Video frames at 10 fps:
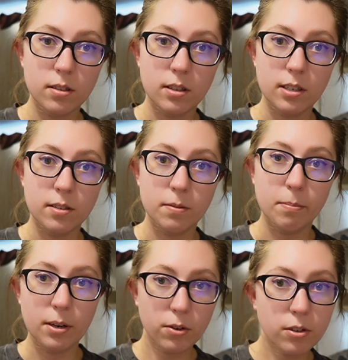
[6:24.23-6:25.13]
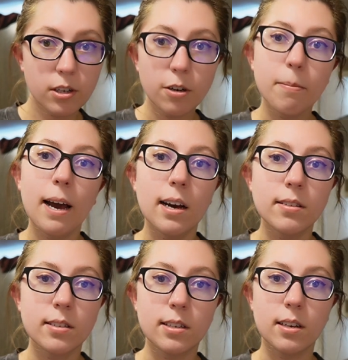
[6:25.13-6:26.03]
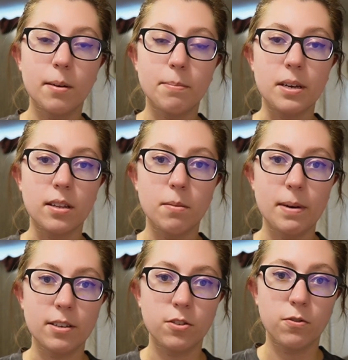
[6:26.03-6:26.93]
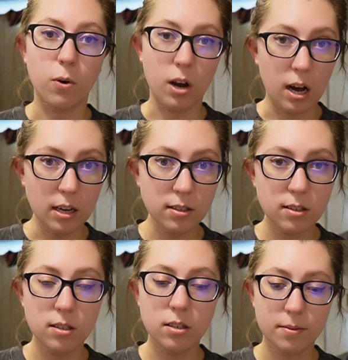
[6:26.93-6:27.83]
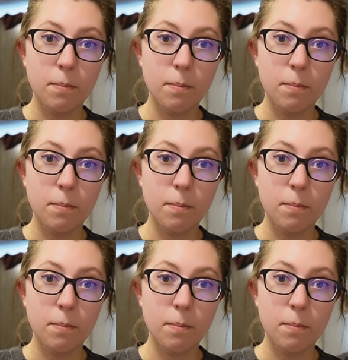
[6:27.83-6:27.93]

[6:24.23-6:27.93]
this middle tier pass ended up being the best for us.